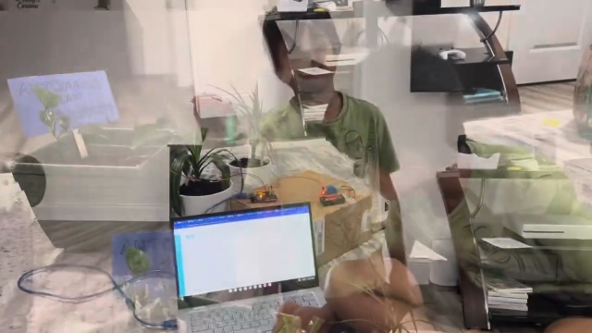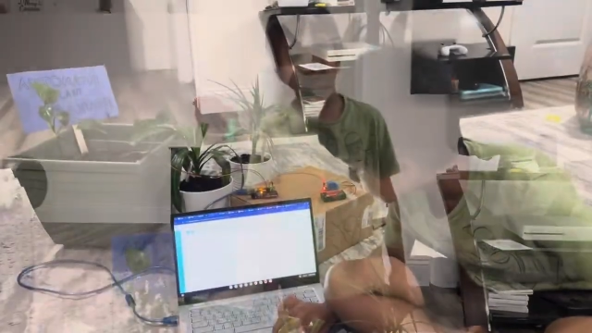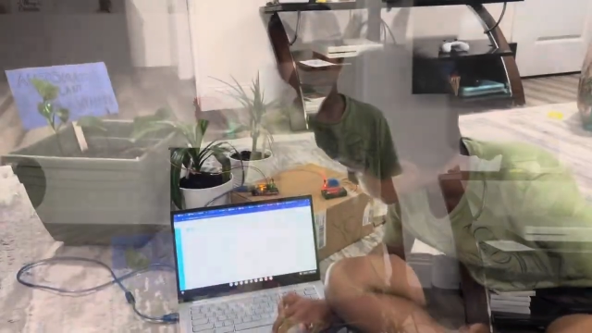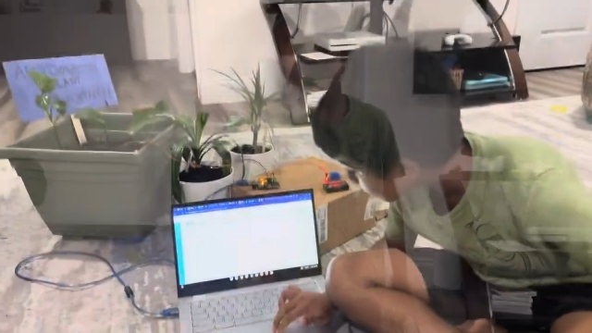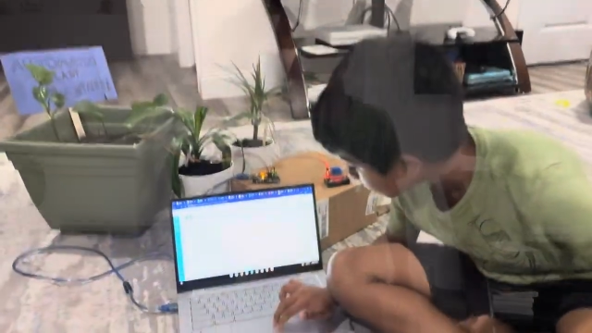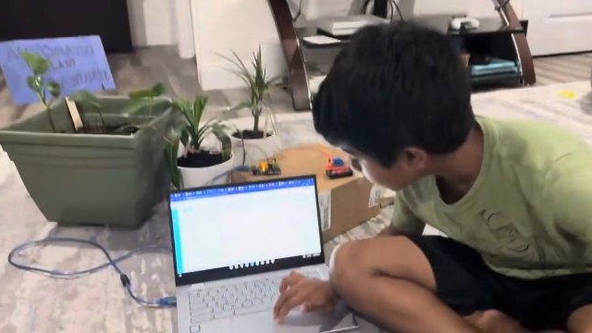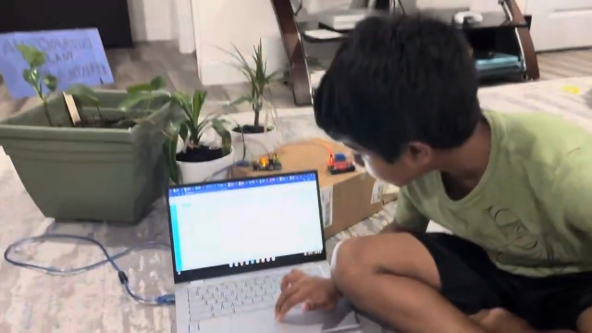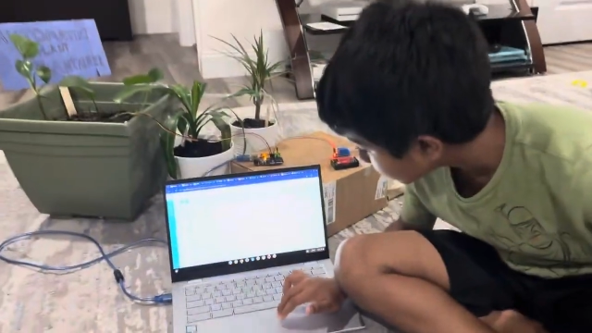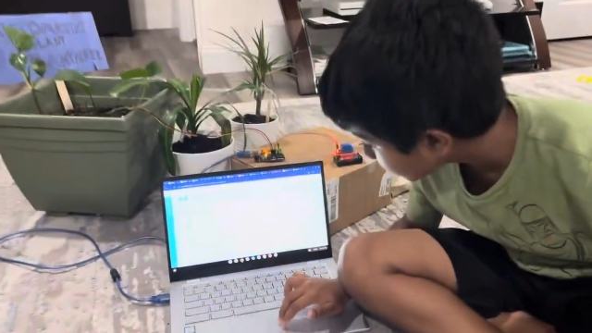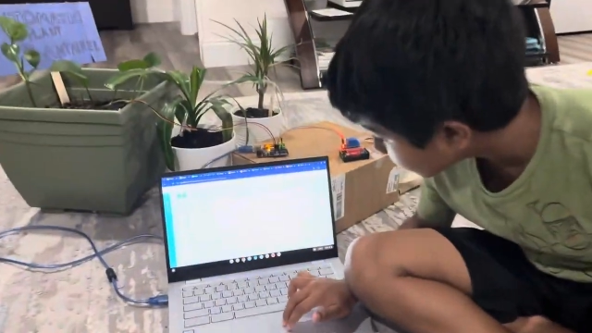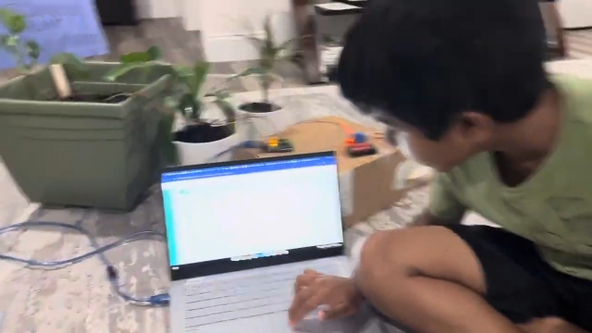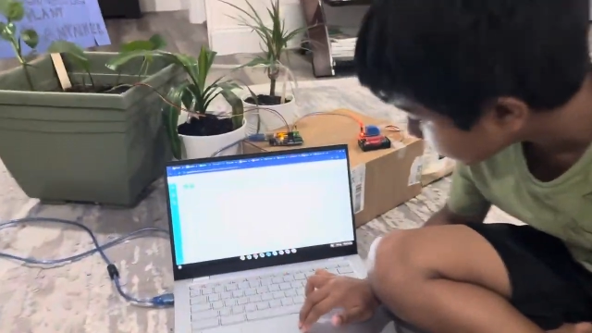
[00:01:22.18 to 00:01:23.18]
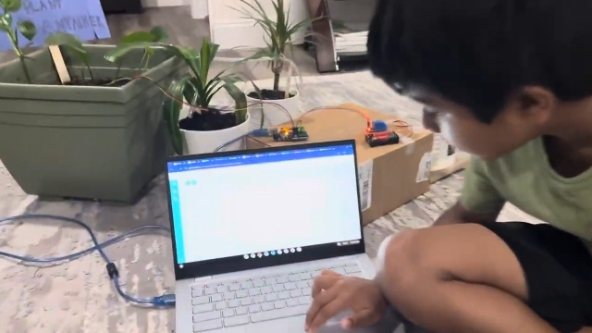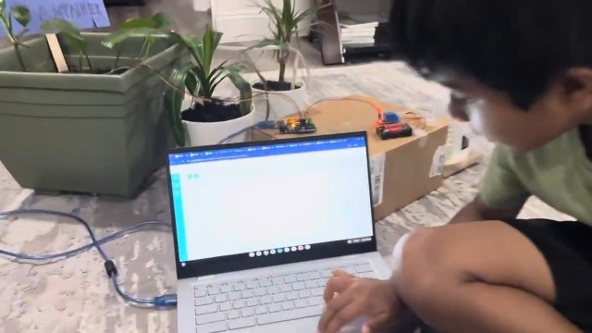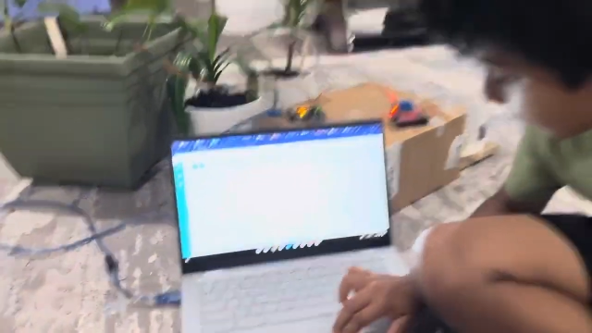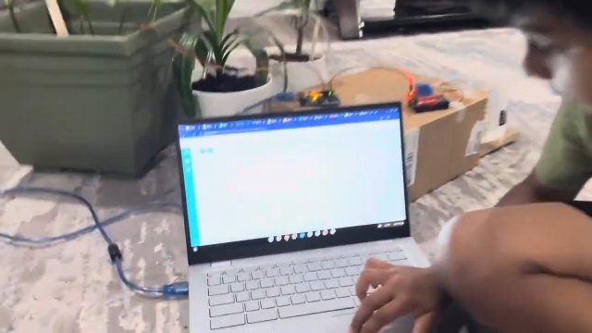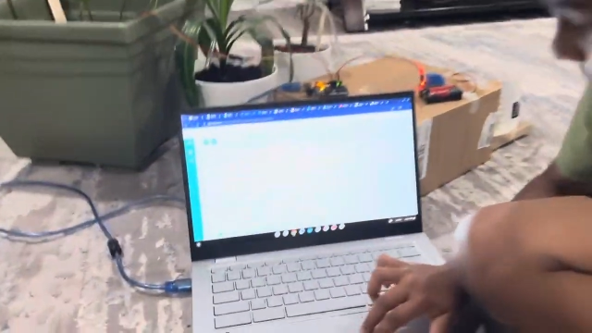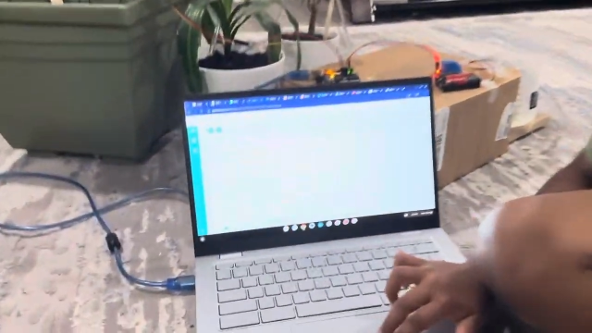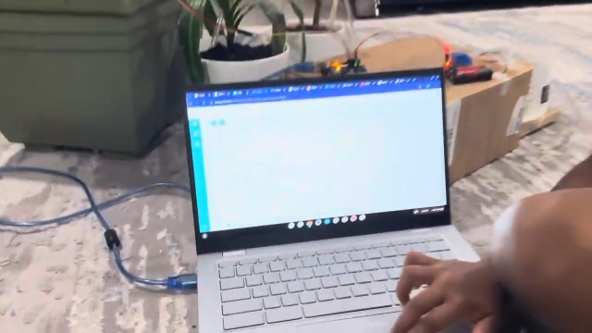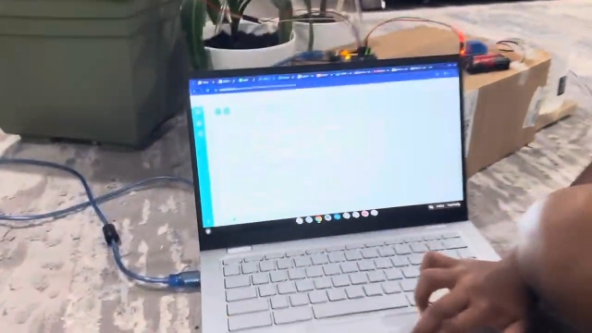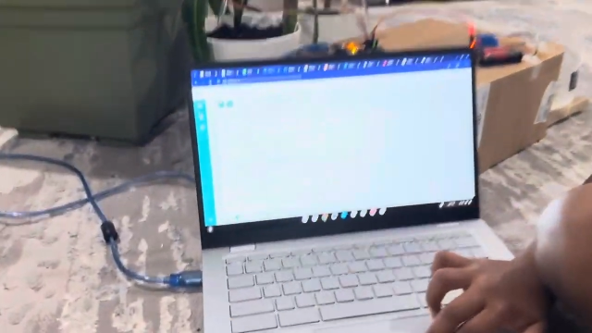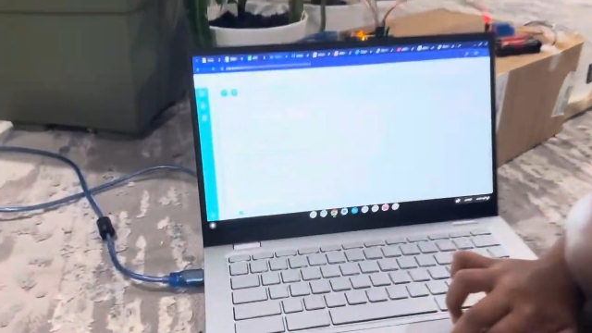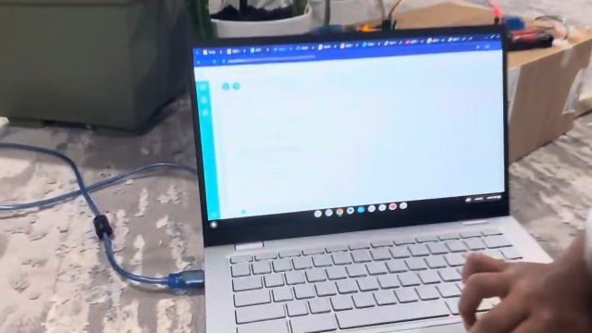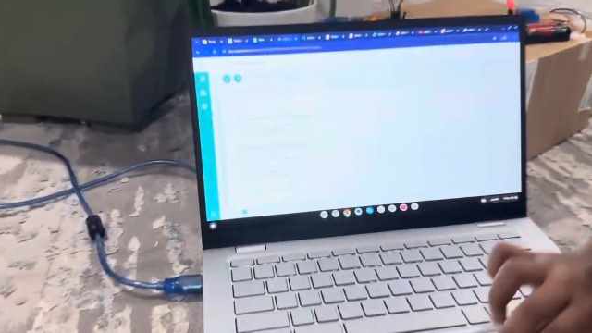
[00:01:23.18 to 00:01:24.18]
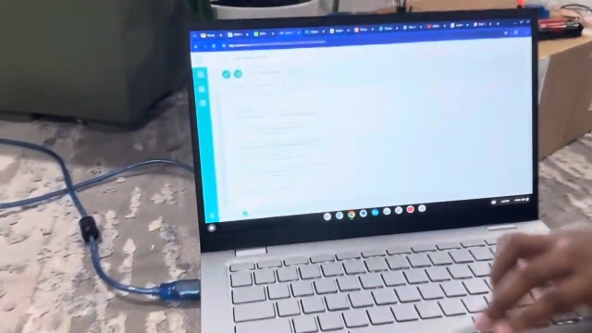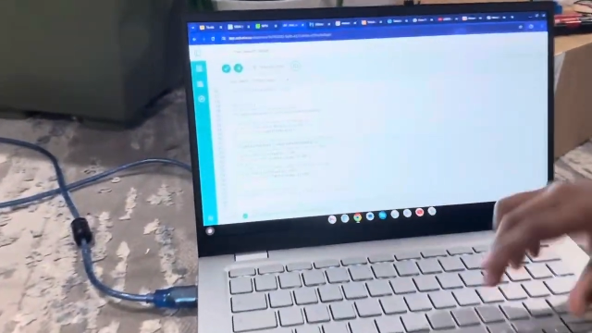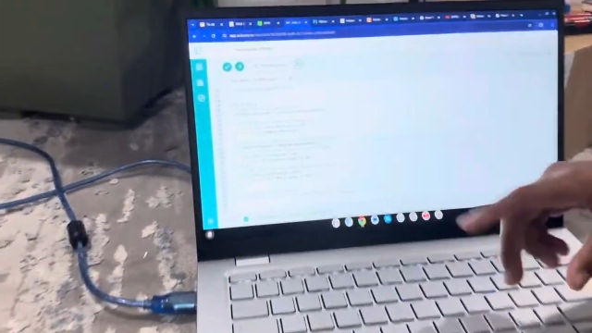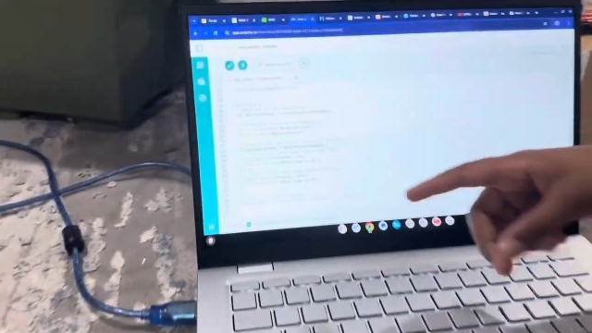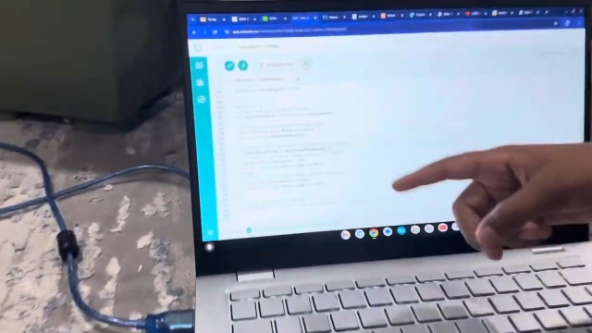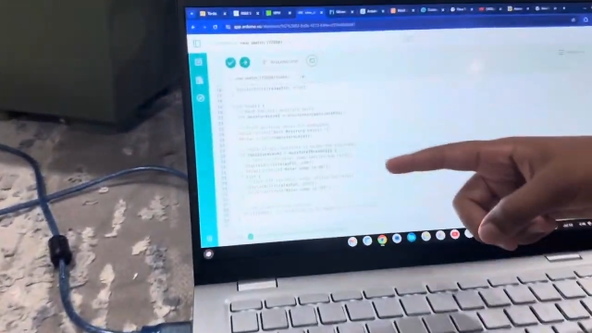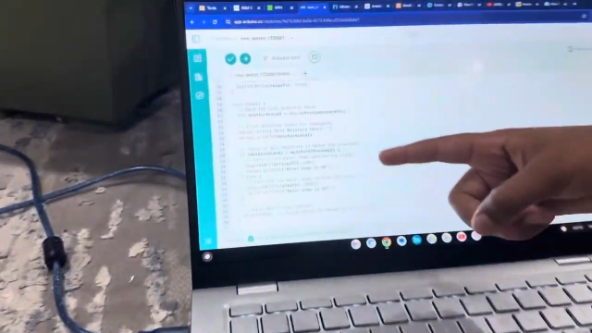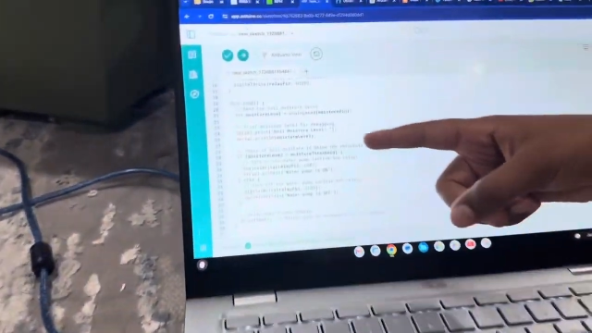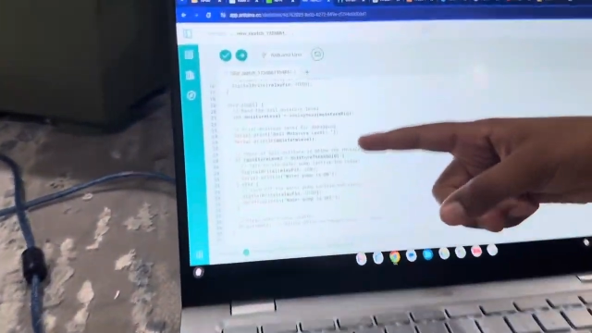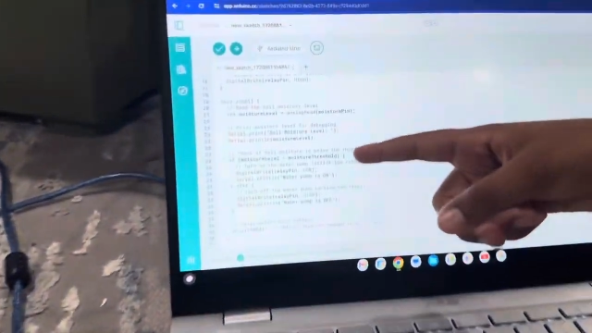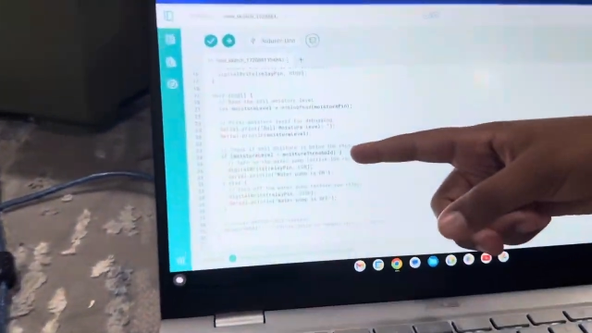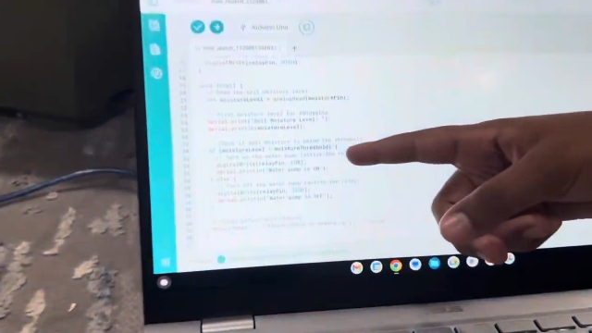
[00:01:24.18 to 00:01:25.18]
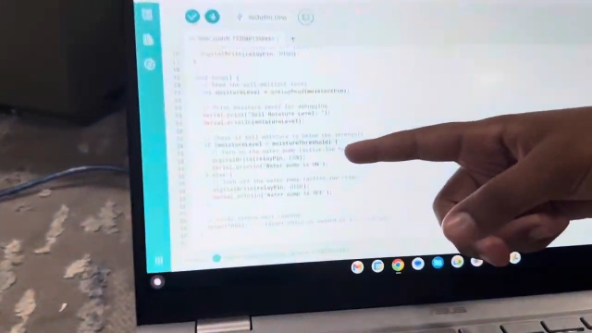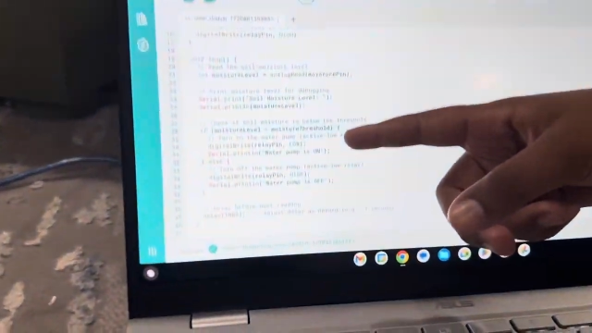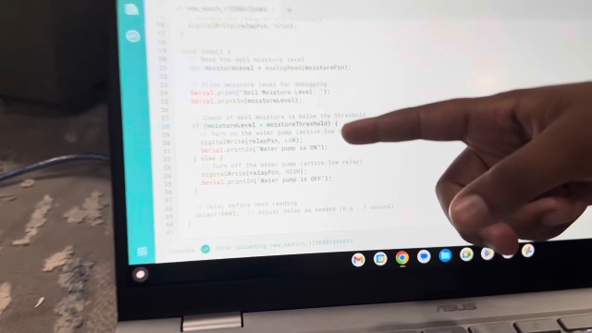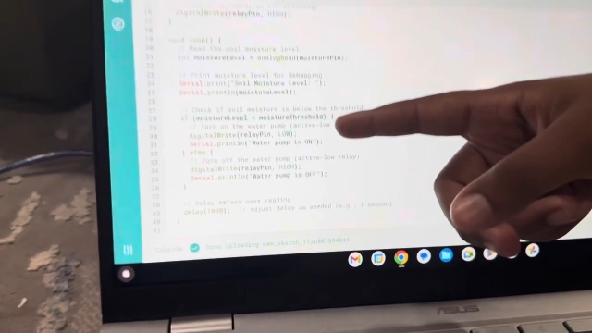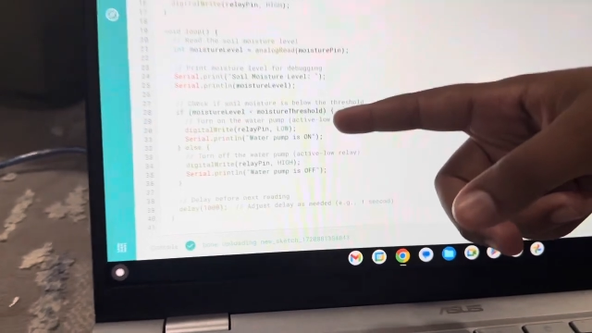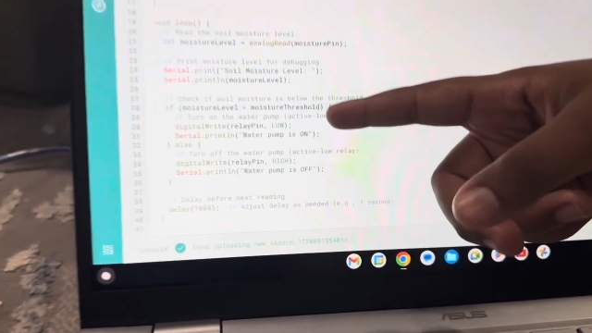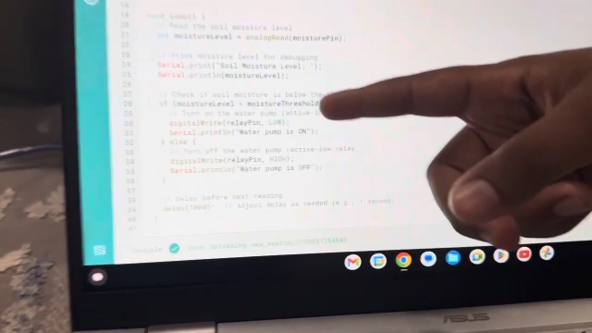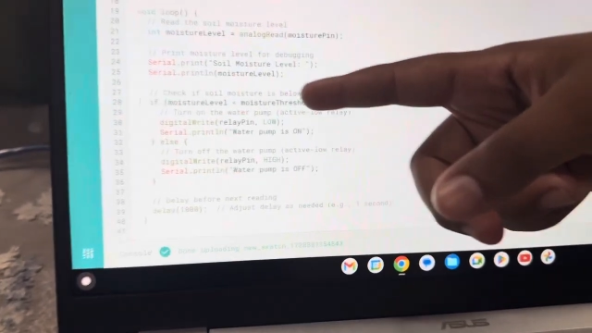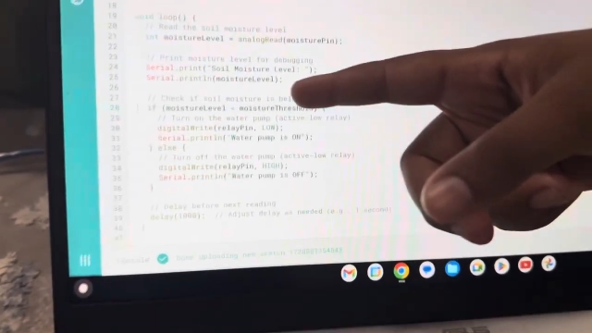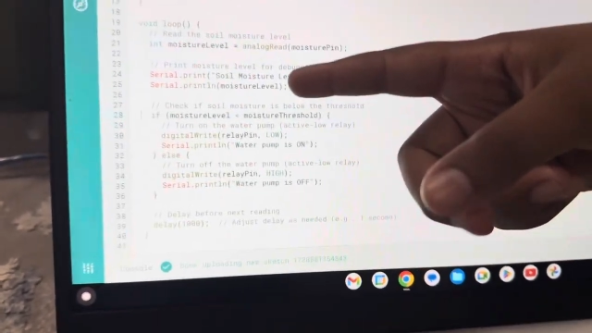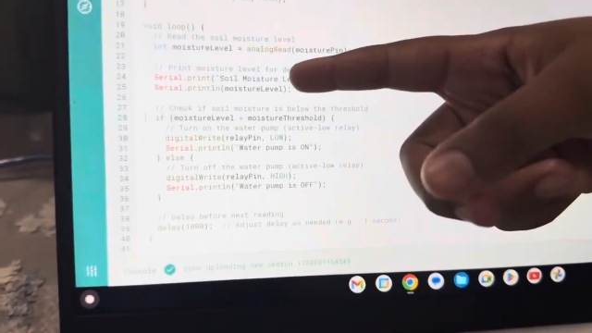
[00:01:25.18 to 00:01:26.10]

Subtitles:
[unreadable: no face in view]